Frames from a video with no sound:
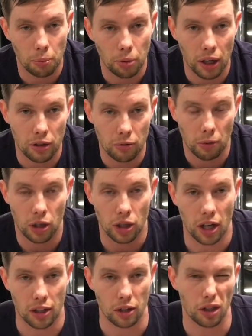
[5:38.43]
press from my
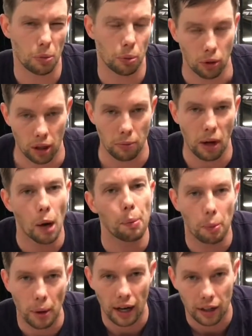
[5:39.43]
chest and support in my
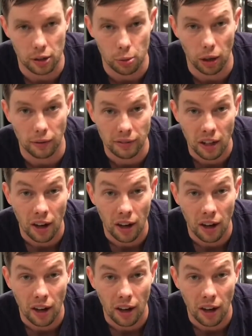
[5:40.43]
upper back as well.